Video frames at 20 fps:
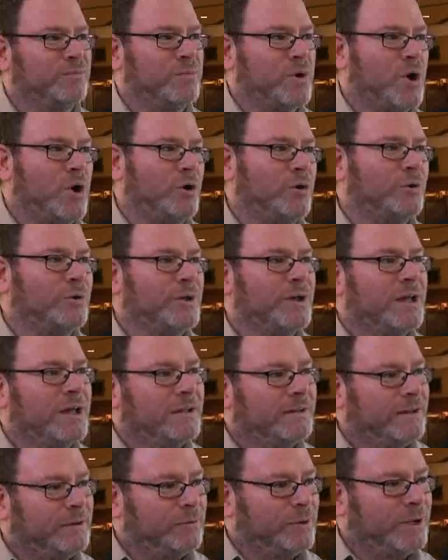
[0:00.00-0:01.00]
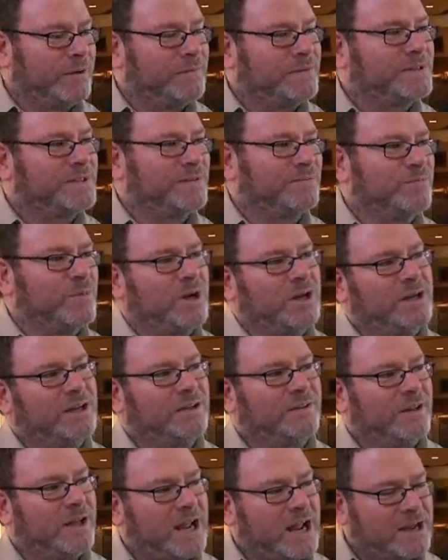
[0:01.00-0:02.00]
mall. They were given some money
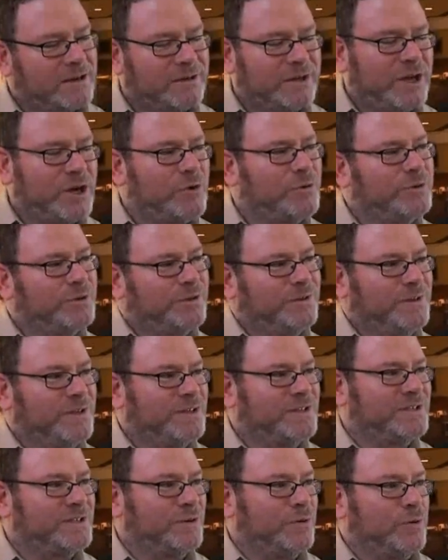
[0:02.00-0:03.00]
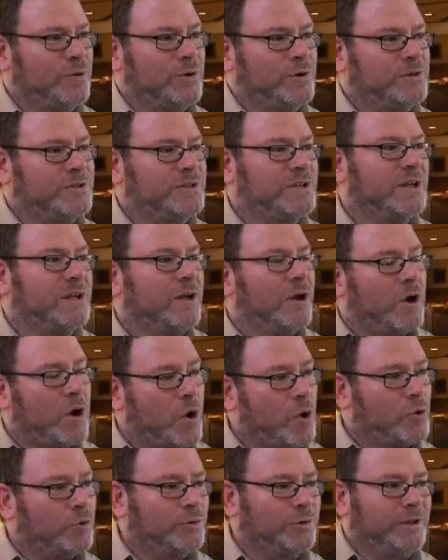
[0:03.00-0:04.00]
and they had to go into these stores
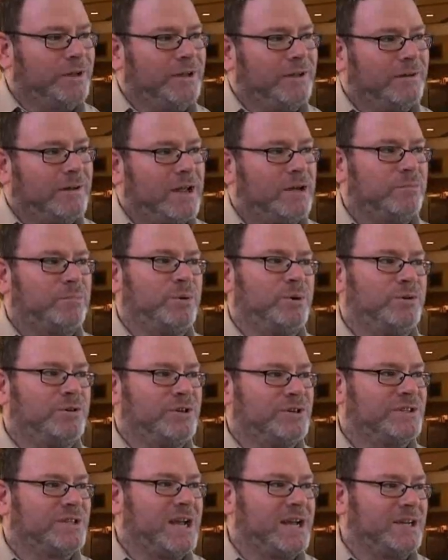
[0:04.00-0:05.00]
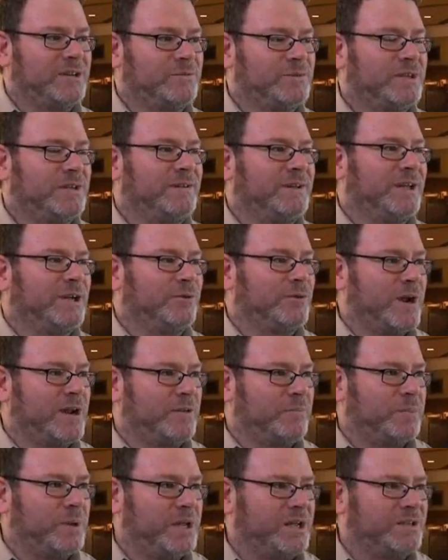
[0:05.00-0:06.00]
only and purchase items and then create
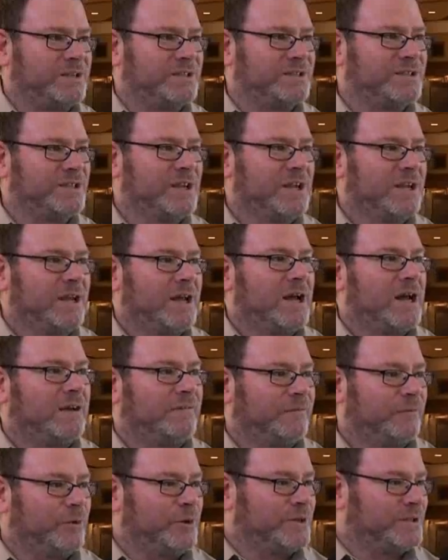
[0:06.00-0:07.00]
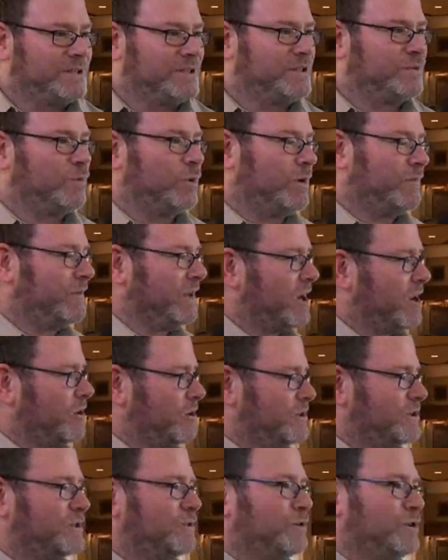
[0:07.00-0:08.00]
a piece. For instance, one of the
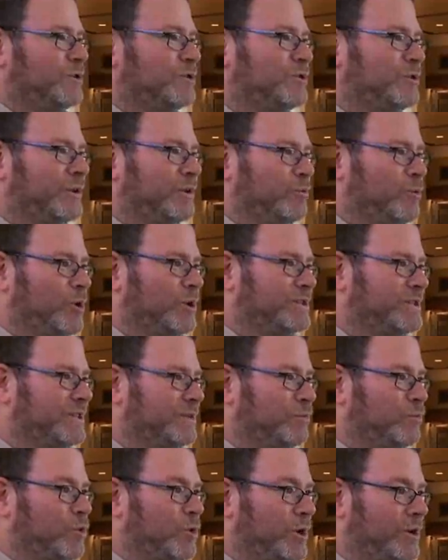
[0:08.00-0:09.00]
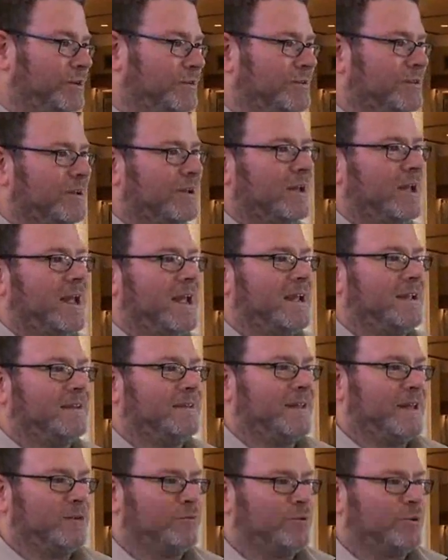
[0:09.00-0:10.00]
artists usually works in wood and
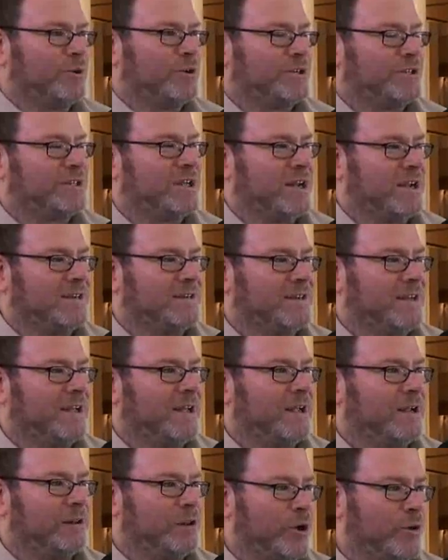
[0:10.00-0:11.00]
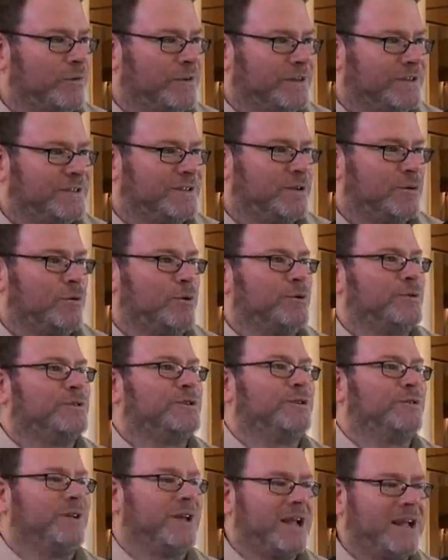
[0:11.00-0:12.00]
they were assigned a clothing store,
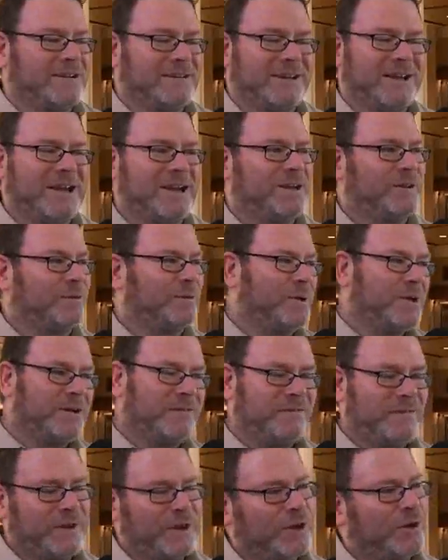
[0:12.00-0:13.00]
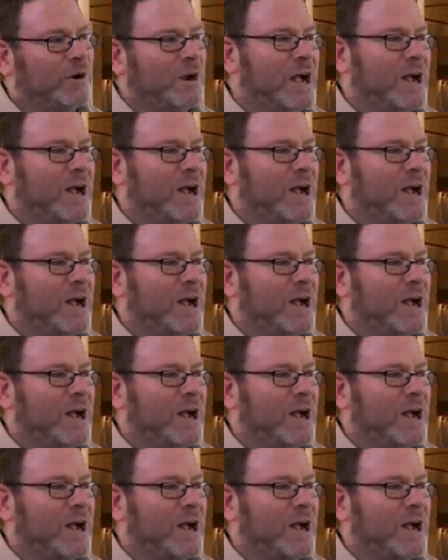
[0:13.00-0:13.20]
so they had to kind of figure